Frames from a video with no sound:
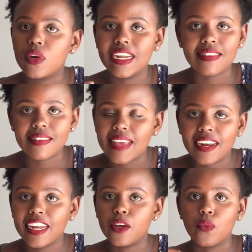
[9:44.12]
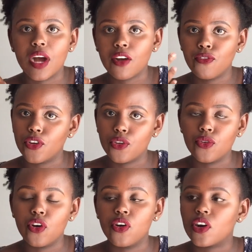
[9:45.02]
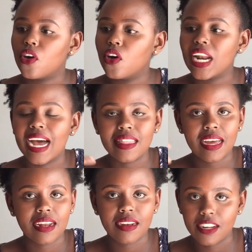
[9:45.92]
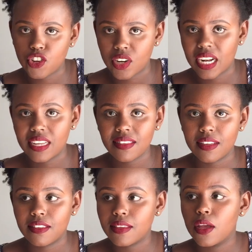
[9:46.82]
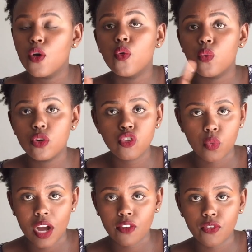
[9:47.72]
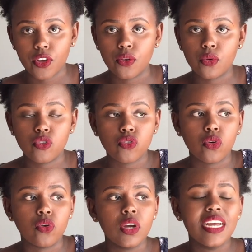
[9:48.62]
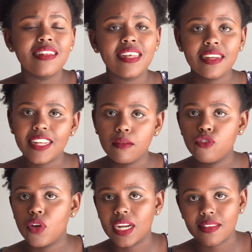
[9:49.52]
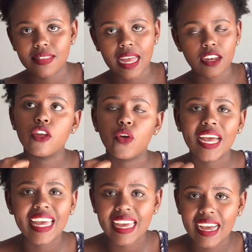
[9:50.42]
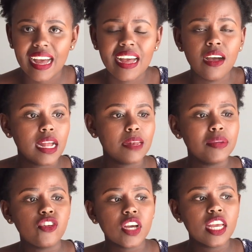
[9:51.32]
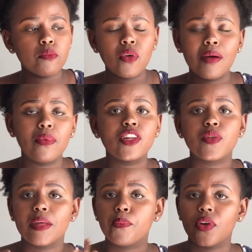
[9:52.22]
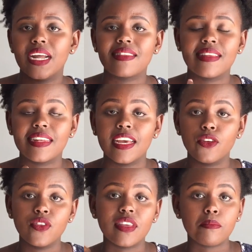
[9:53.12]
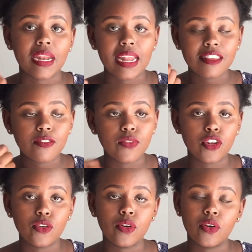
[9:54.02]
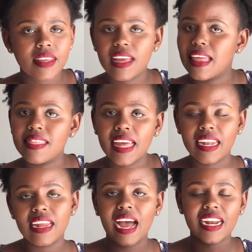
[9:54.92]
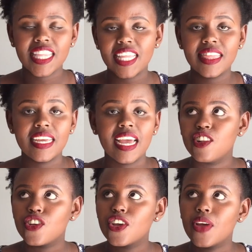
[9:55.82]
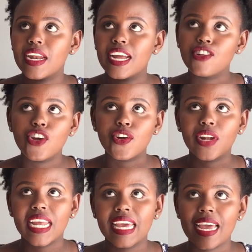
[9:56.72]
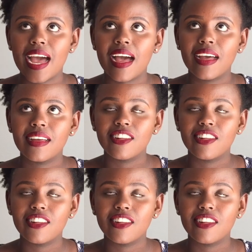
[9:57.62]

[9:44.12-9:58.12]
necessarily work for you, or all other naturalistas won't work for you. So take time to understand your hair. I'll be talking more about the products that I use in my next video. And then another thing, enjoy your natural hair